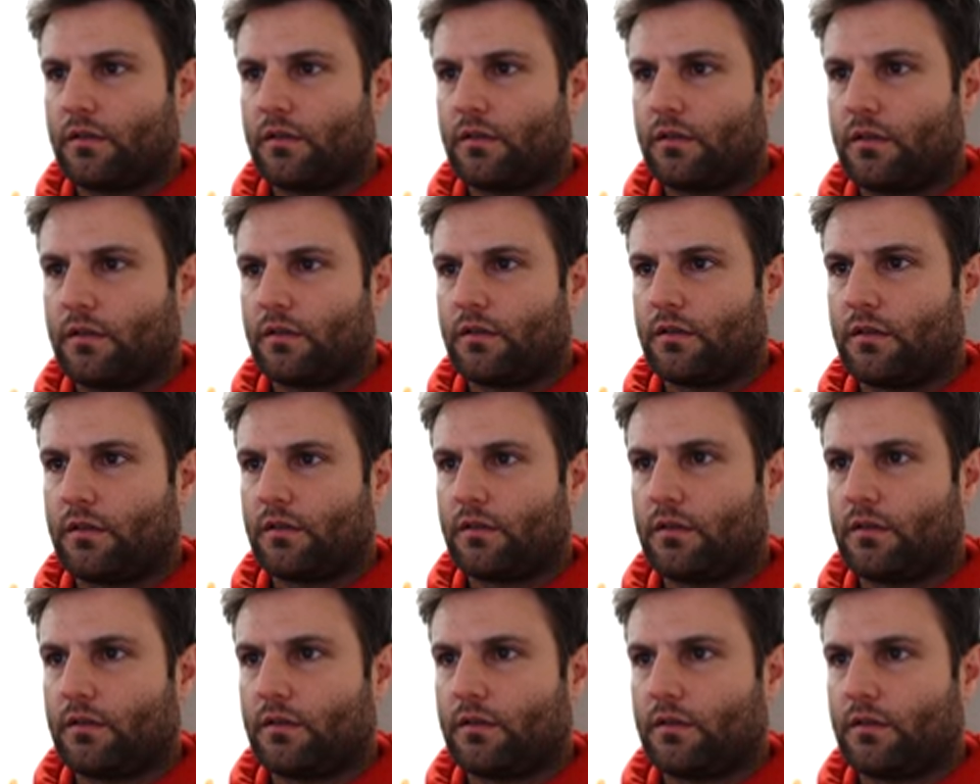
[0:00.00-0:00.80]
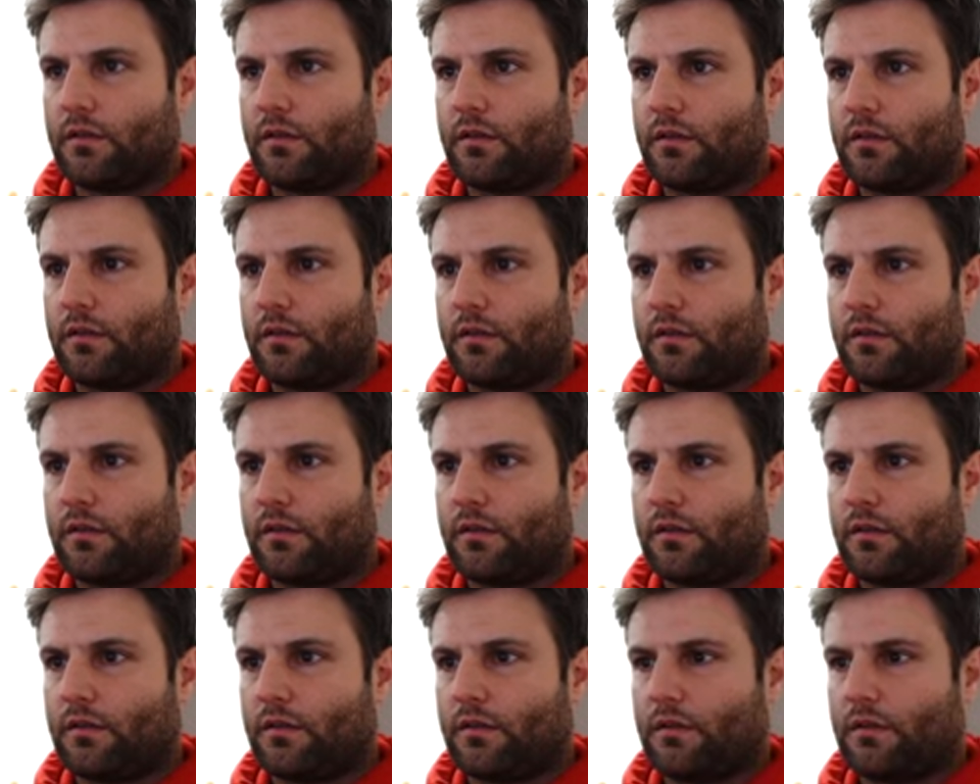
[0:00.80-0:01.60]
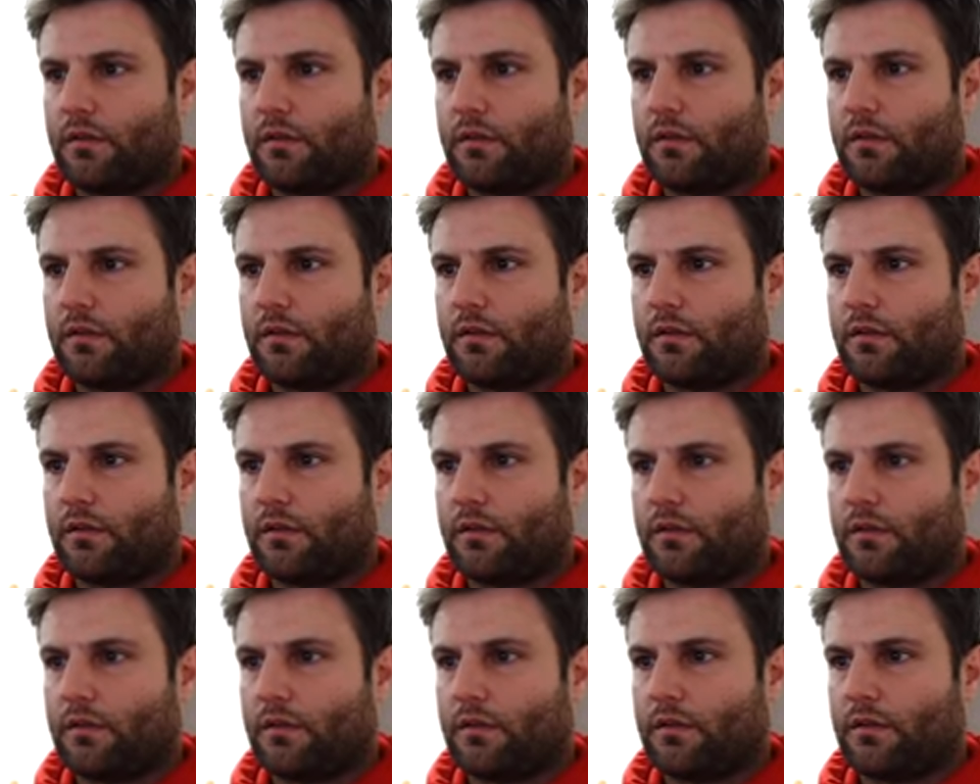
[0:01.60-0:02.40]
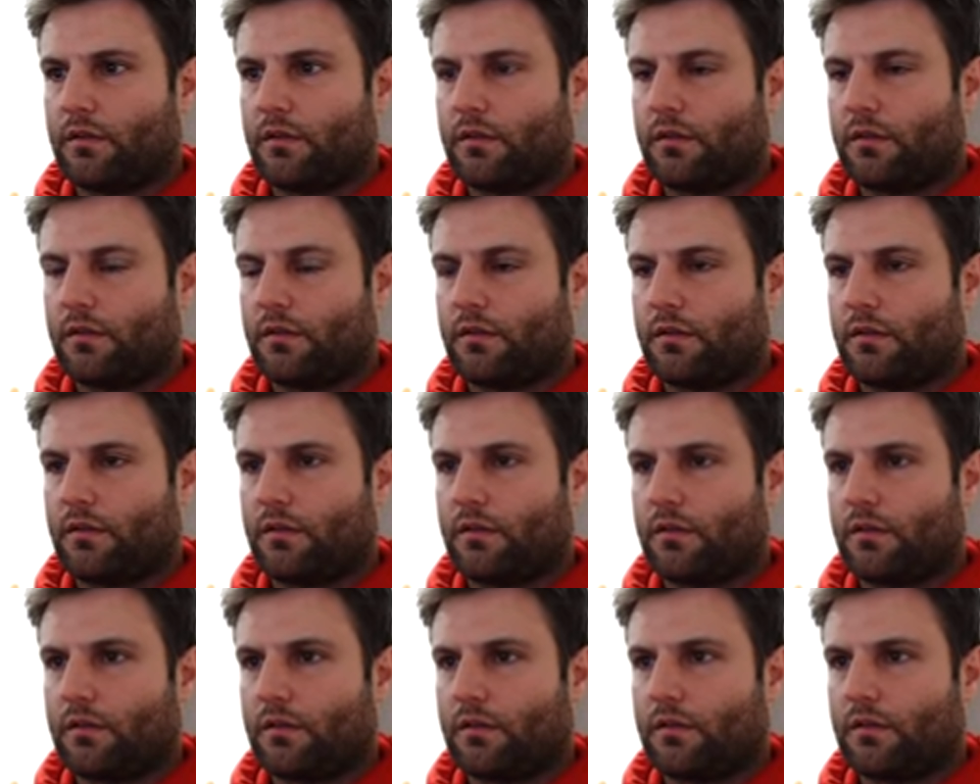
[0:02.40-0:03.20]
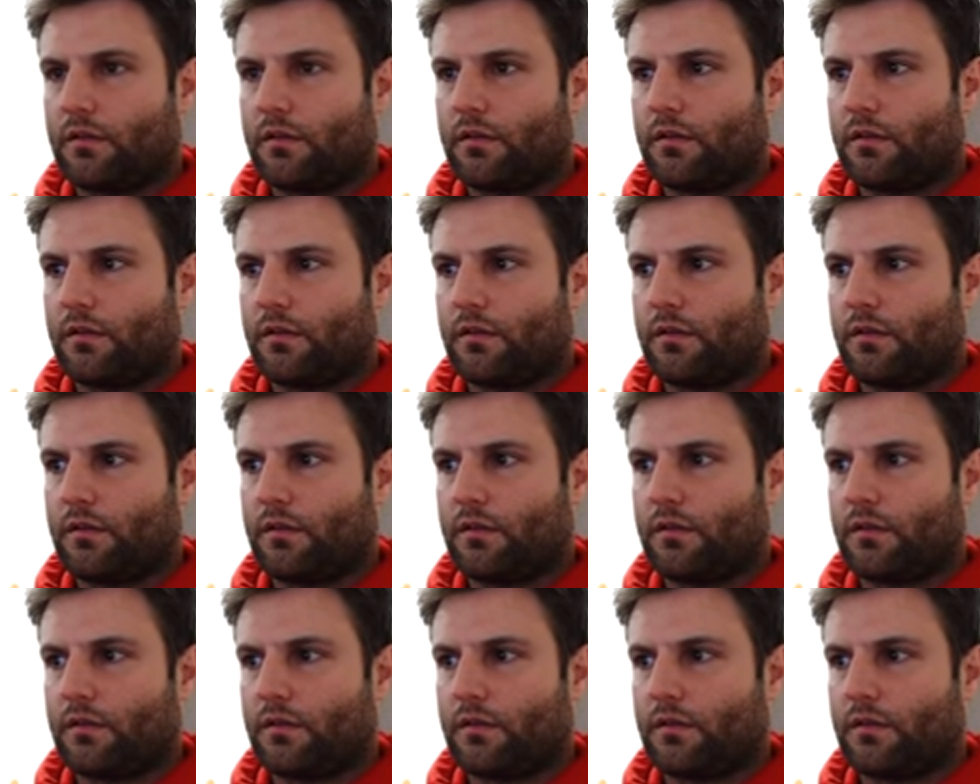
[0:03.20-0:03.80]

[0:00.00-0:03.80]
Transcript: Nobody speaks.